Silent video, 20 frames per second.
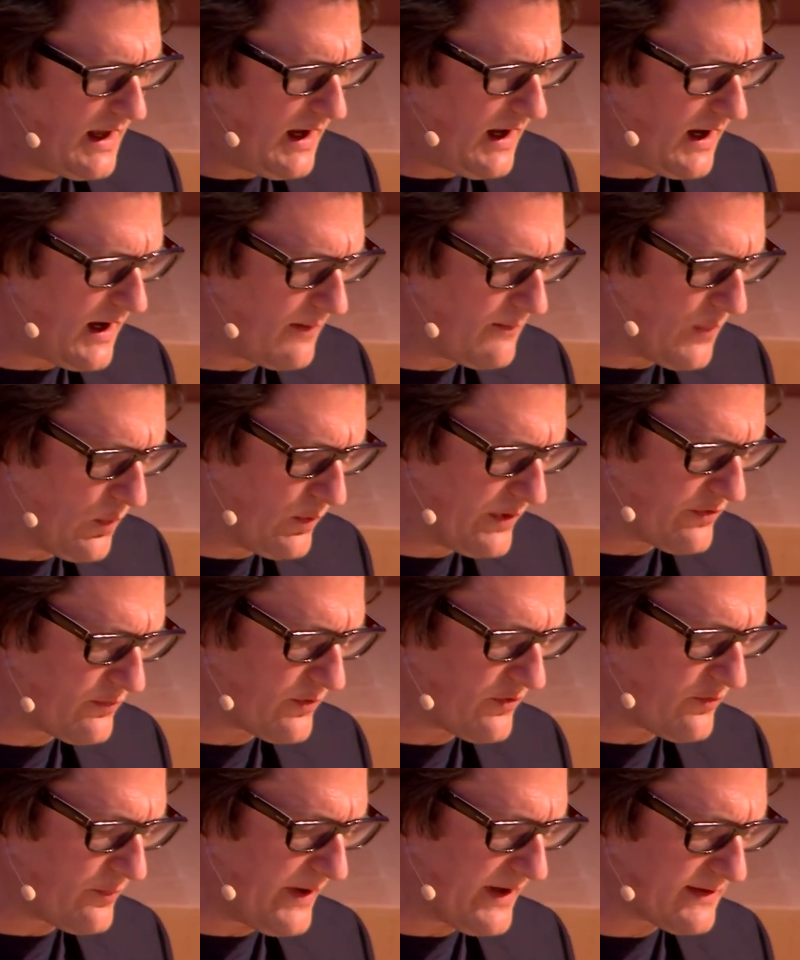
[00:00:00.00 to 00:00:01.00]
Um, with
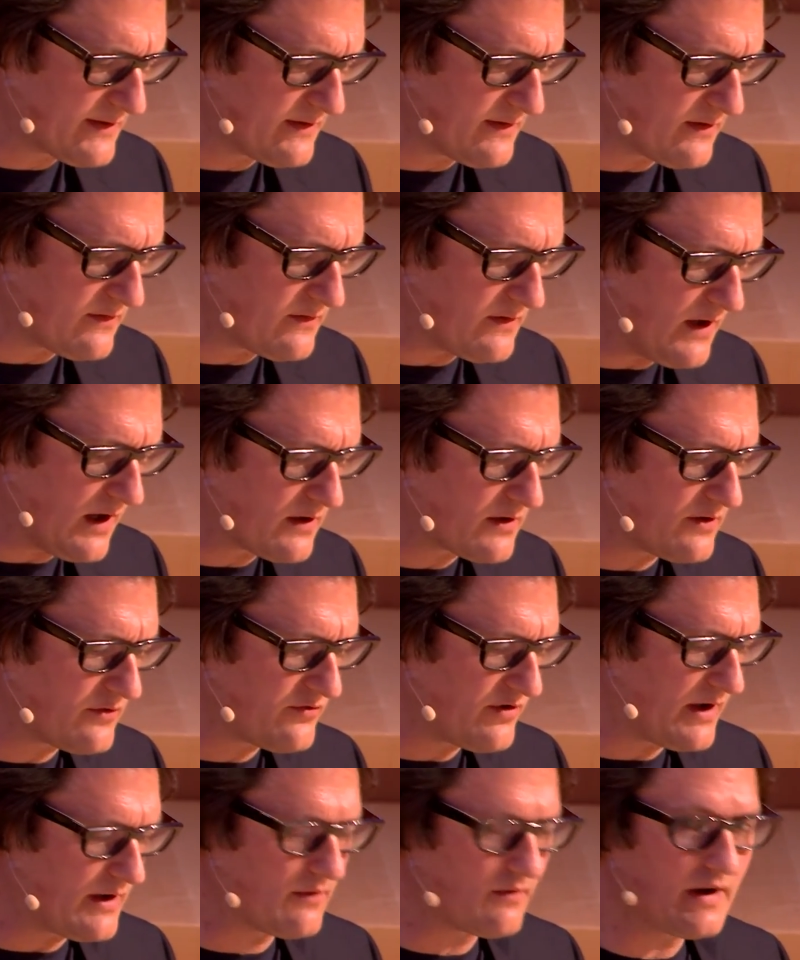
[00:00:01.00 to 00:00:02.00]
respect to this younger
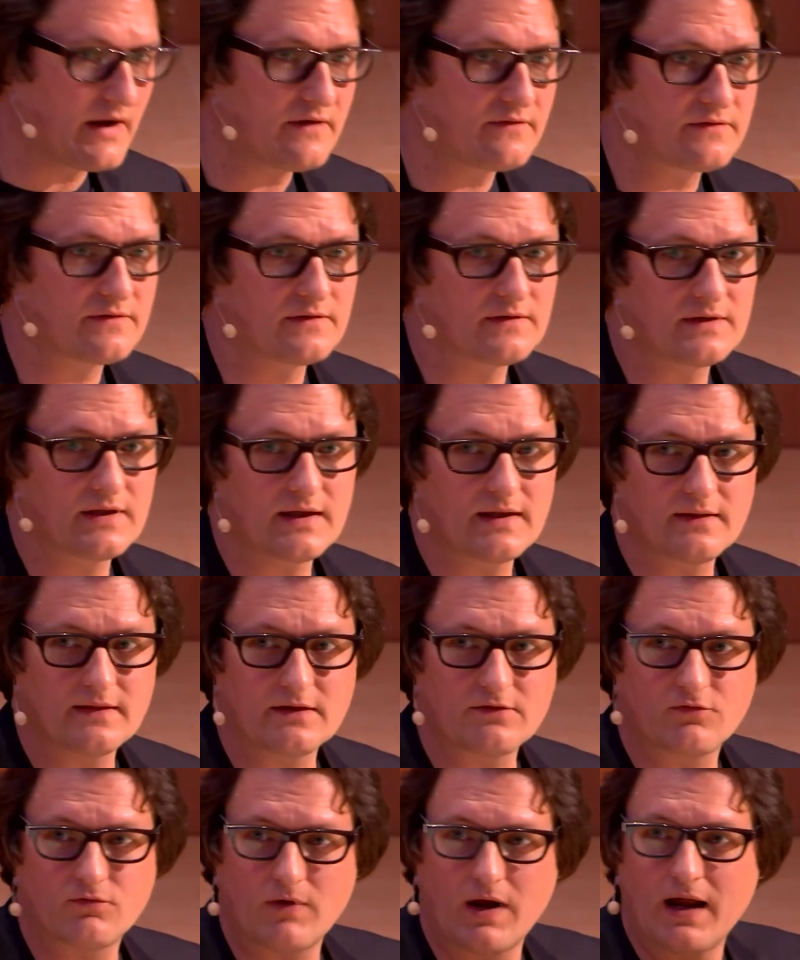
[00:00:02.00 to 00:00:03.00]
generation that,
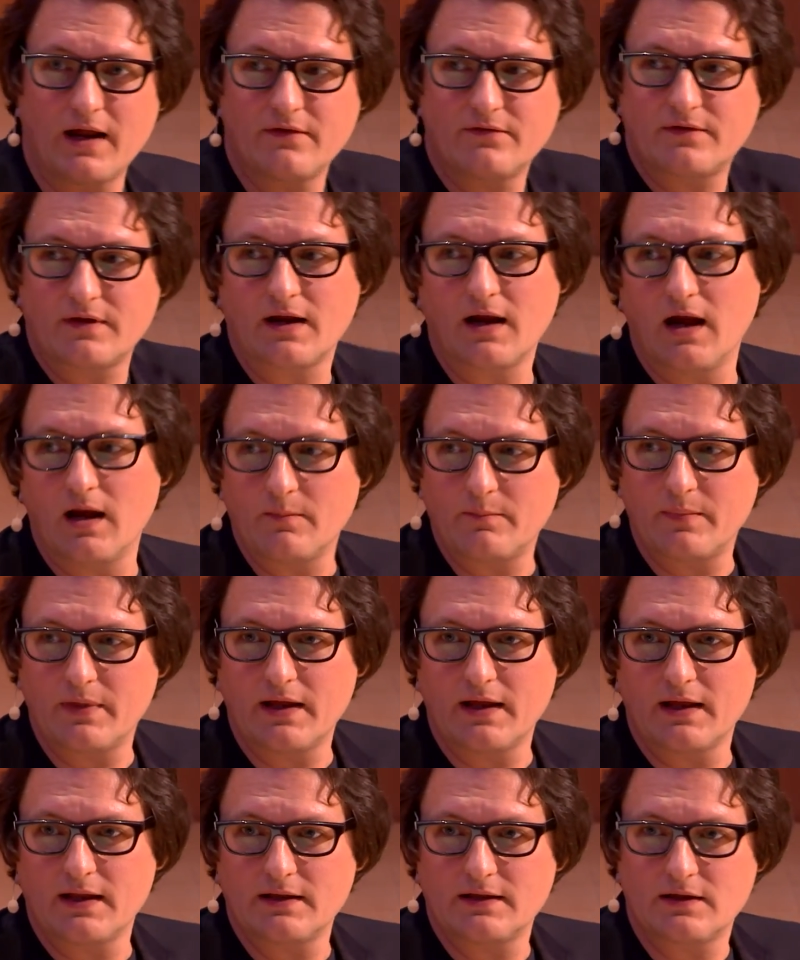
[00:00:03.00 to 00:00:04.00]
that's rising up,
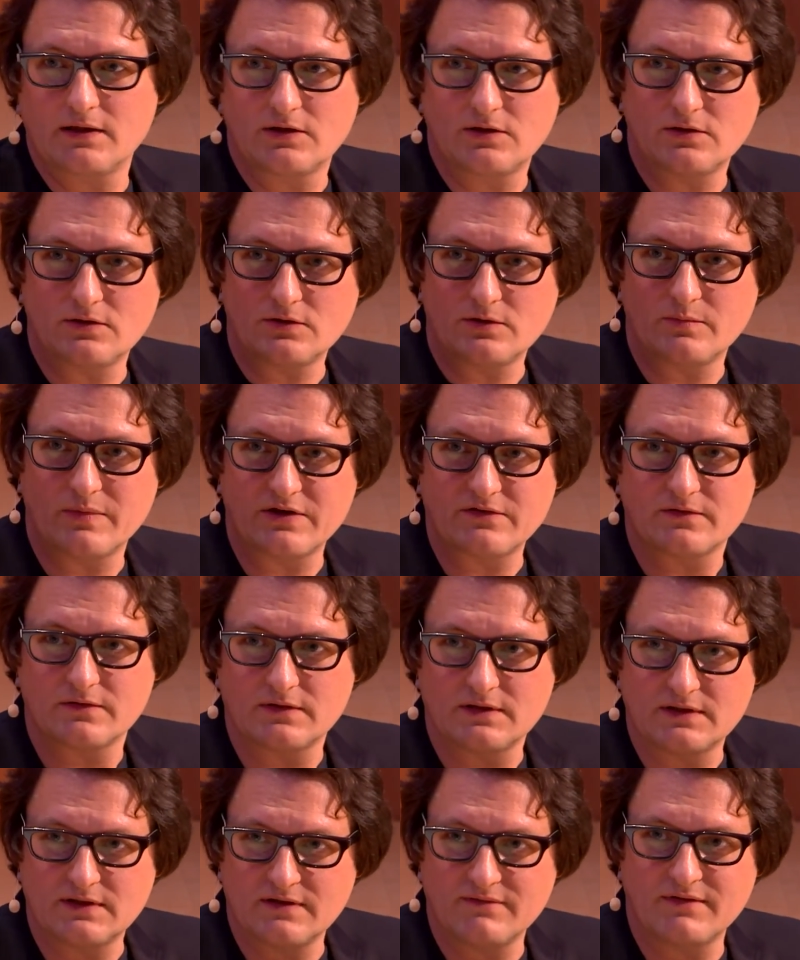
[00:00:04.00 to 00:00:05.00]
and you, you
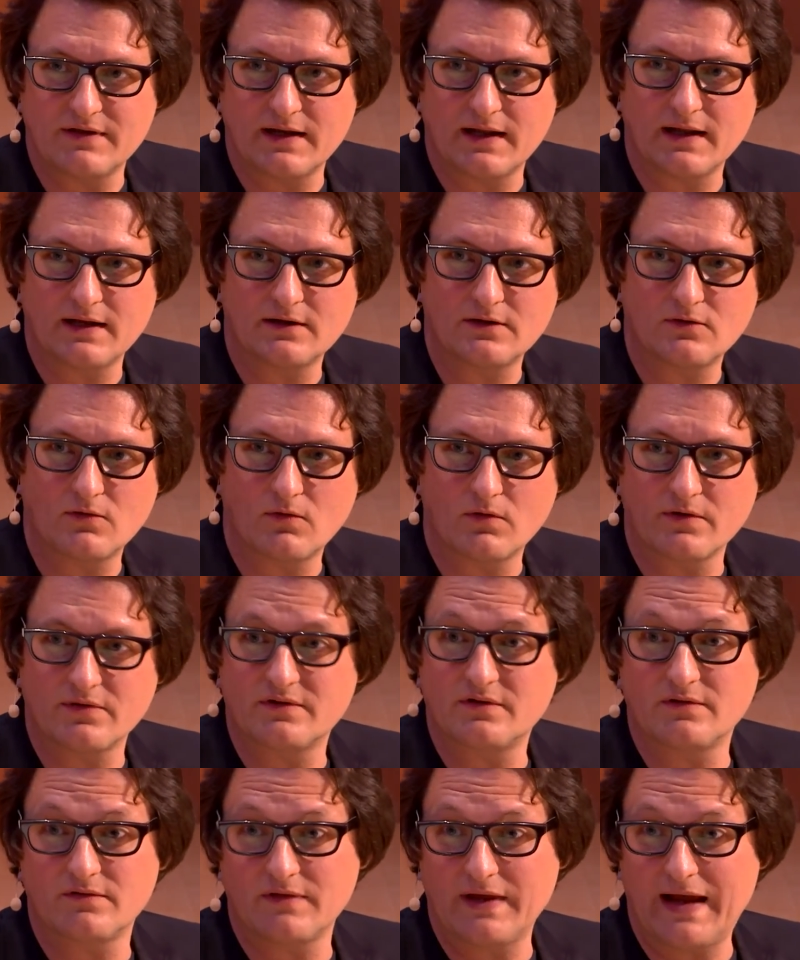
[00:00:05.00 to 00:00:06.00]
mentioned the dividend or
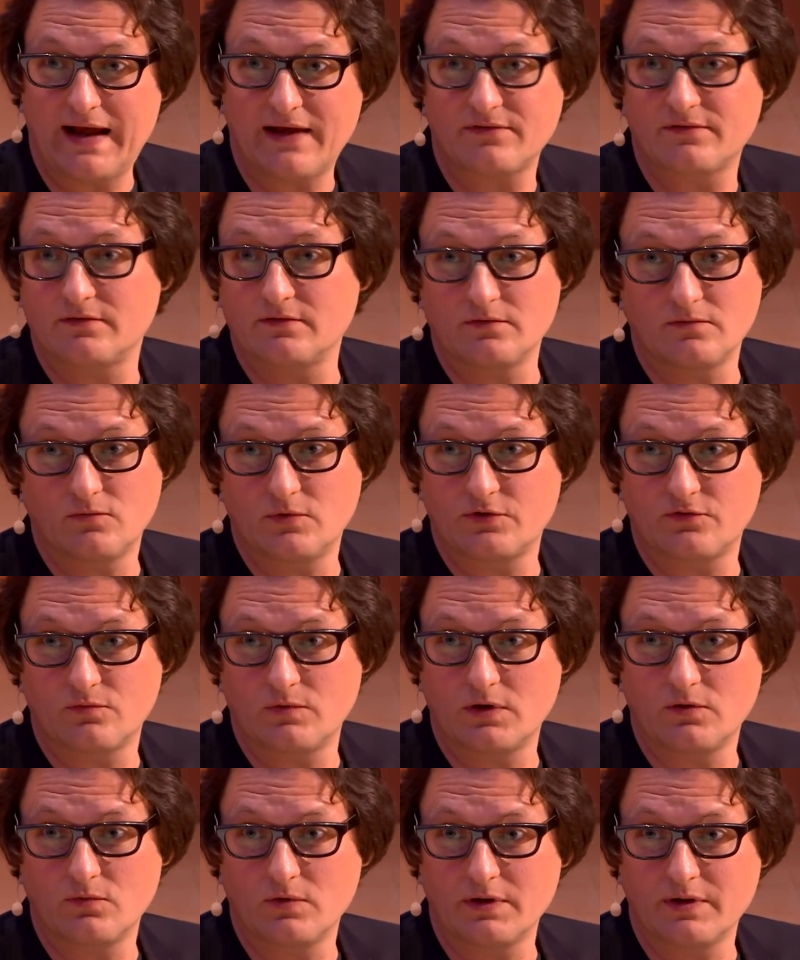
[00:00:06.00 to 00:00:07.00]
the disaster, which
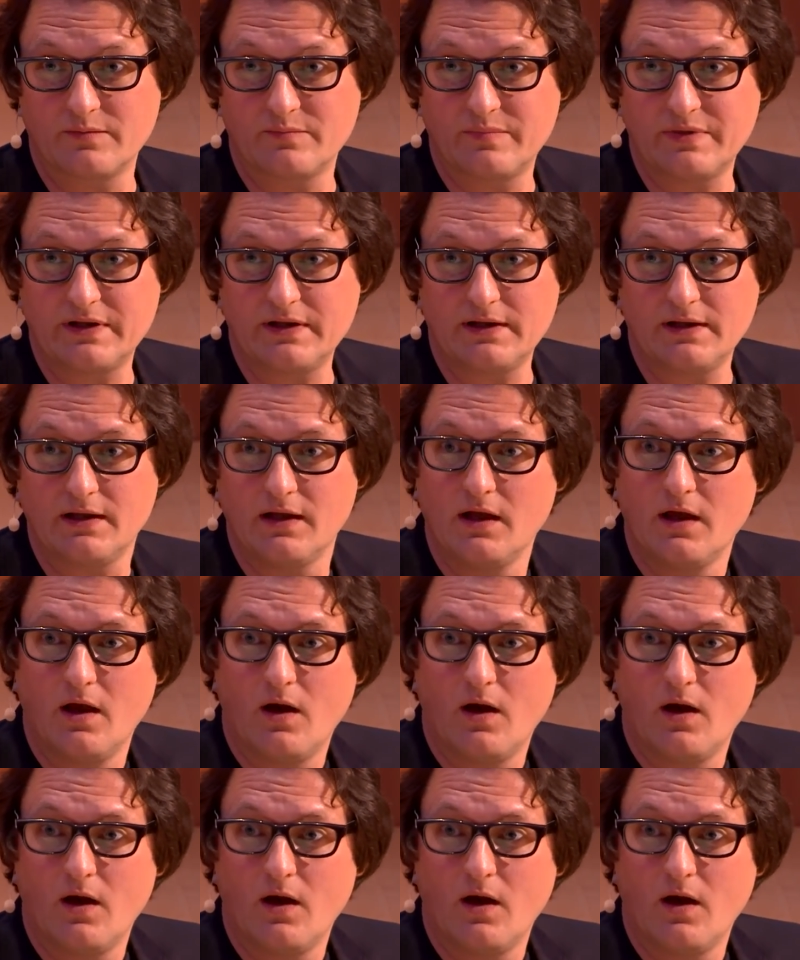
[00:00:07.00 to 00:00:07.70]
one will it be?